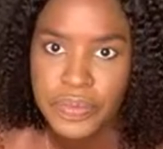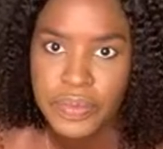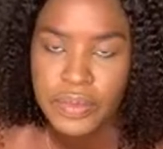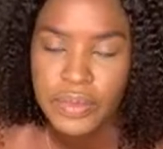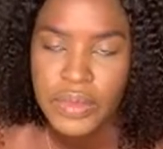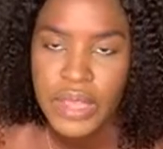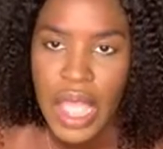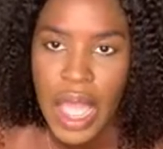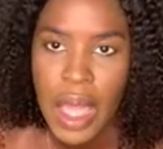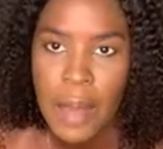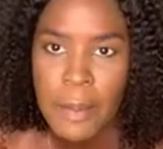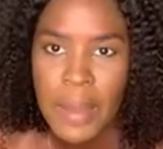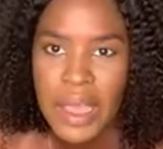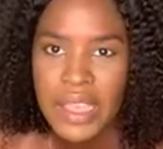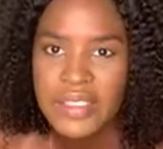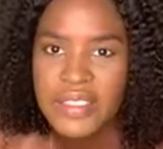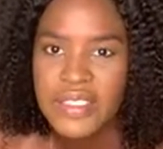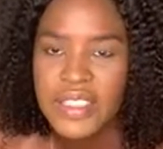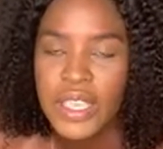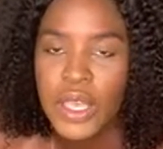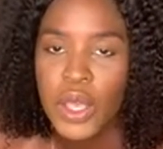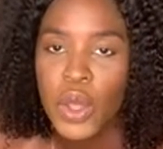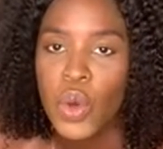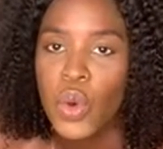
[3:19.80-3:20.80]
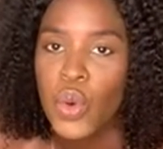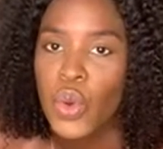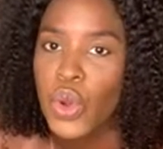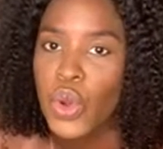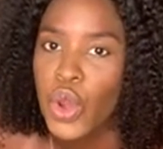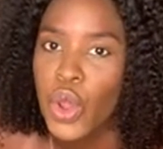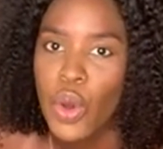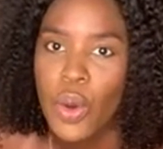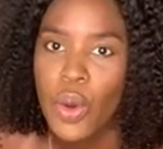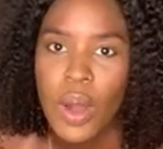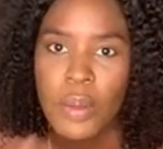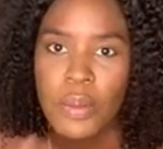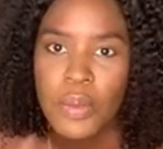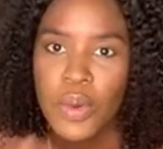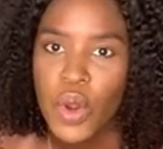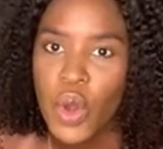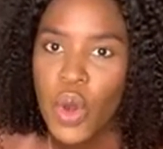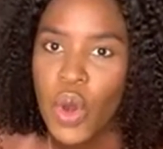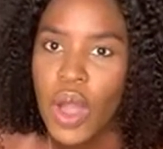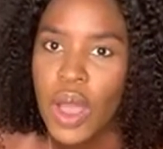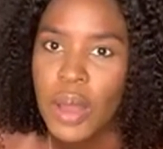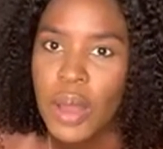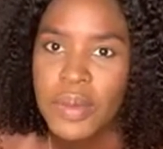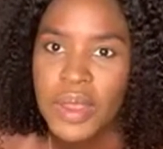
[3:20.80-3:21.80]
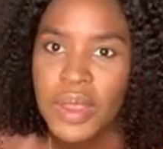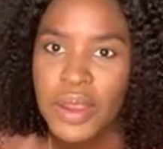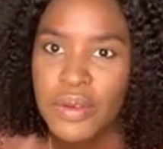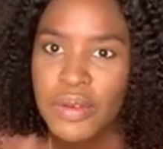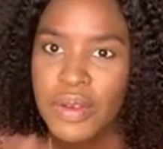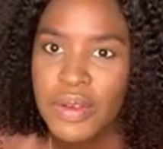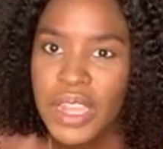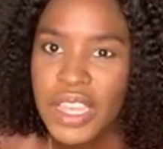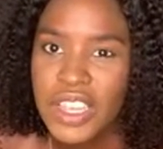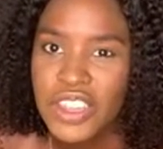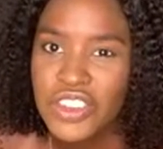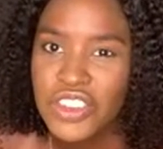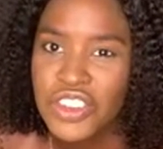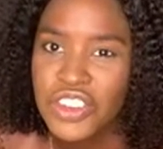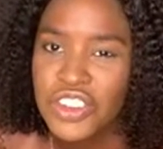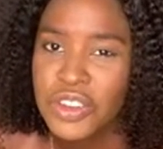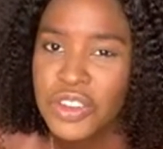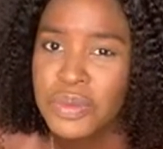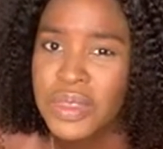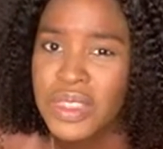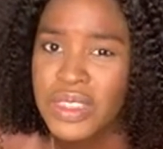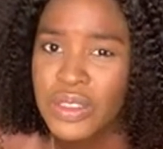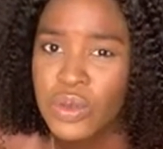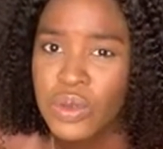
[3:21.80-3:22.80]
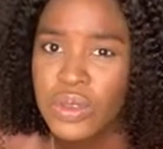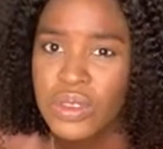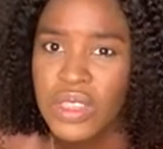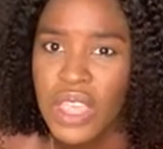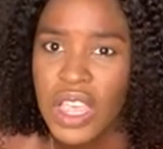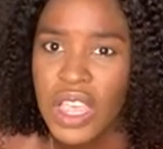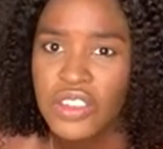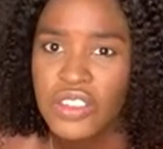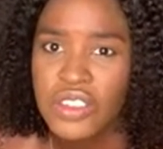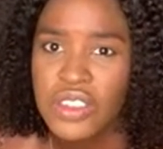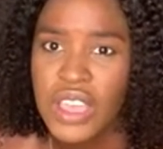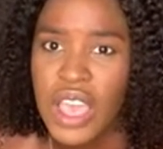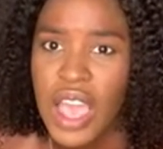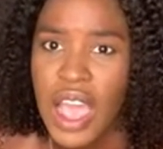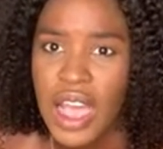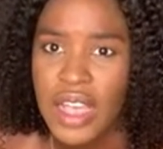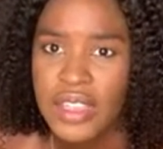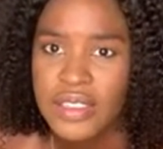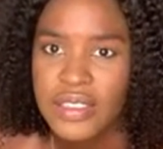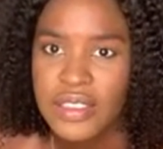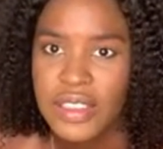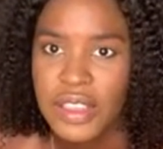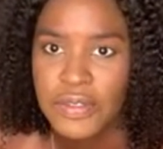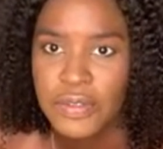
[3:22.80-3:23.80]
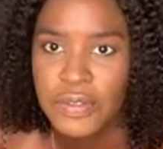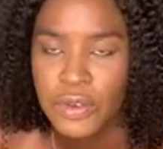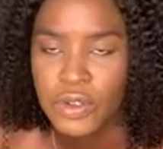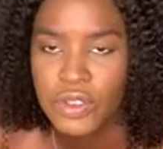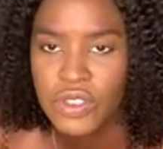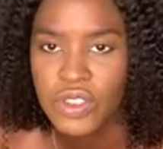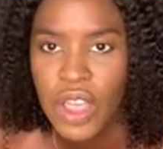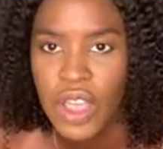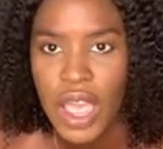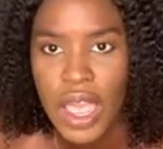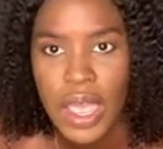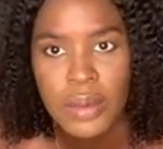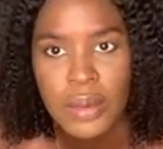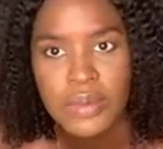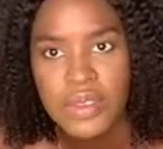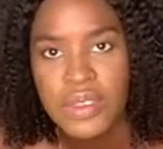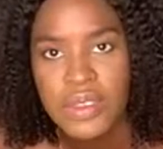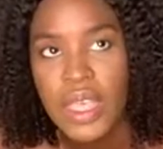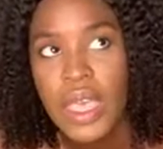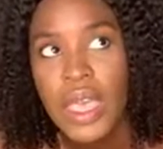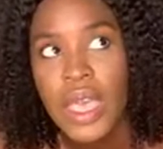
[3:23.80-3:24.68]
Am I single? No, I'm not. I'm in a relationship. This was actually asked several times.